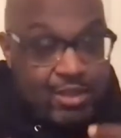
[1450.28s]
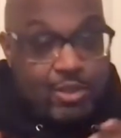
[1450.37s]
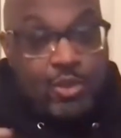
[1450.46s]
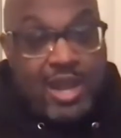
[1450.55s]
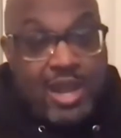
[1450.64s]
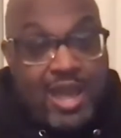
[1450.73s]
a
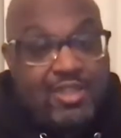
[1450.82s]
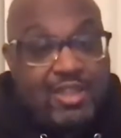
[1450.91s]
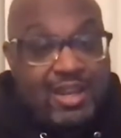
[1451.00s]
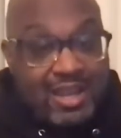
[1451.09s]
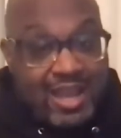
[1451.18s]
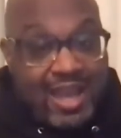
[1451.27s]
student athlete
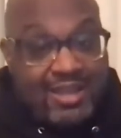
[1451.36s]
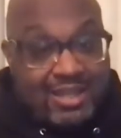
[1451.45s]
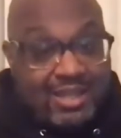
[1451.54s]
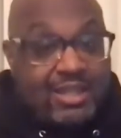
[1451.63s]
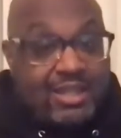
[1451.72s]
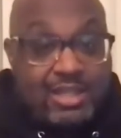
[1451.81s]
in, at the
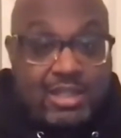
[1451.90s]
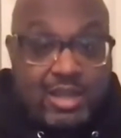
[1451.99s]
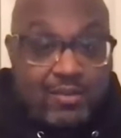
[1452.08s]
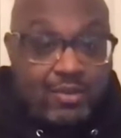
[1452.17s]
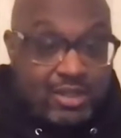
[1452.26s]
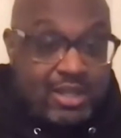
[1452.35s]
collegiate
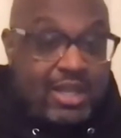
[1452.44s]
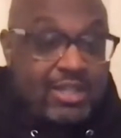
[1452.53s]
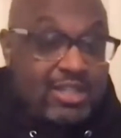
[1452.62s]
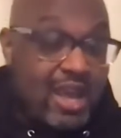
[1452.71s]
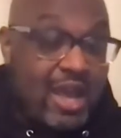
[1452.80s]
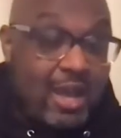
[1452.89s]
level is like a
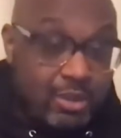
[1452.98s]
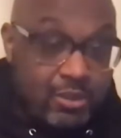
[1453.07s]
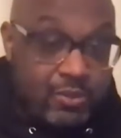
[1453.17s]
job